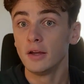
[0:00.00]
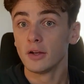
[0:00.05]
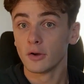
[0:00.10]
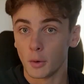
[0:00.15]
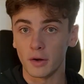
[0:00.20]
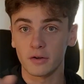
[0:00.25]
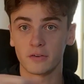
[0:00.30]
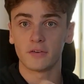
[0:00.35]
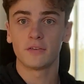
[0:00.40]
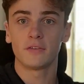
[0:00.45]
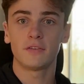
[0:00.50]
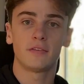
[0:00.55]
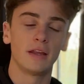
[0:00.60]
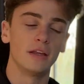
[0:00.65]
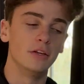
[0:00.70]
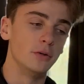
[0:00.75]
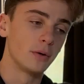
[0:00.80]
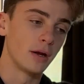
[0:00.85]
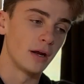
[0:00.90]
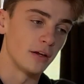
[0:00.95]
questions
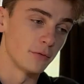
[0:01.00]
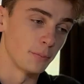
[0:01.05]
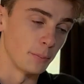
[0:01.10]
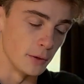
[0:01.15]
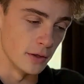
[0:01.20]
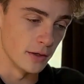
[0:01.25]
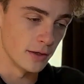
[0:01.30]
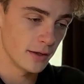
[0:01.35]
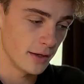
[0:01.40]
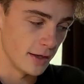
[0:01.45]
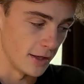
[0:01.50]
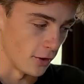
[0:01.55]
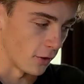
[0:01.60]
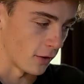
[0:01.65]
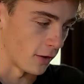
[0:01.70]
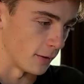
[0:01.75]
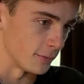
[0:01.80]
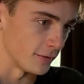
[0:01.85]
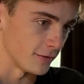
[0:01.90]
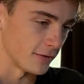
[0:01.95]
that you guys put in our
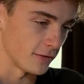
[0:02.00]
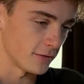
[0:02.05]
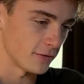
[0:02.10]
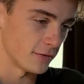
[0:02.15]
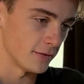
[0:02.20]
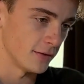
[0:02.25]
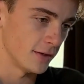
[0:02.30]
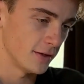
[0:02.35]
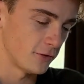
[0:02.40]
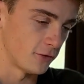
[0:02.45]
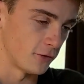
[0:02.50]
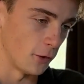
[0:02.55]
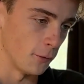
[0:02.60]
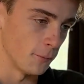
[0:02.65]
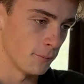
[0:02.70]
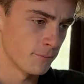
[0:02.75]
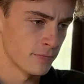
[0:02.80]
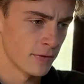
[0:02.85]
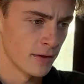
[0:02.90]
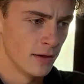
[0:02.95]
comment section.
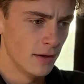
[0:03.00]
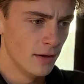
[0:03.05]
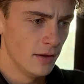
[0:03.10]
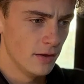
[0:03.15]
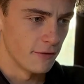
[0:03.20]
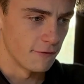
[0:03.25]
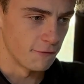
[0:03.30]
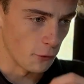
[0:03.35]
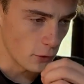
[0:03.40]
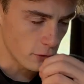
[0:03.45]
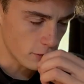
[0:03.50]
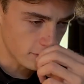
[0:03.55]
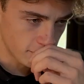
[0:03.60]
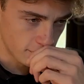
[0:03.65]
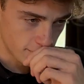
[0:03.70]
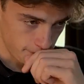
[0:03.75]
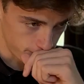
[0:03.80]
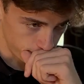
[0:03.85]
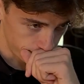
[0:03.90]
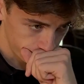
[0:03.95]
So
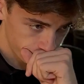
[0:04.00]
first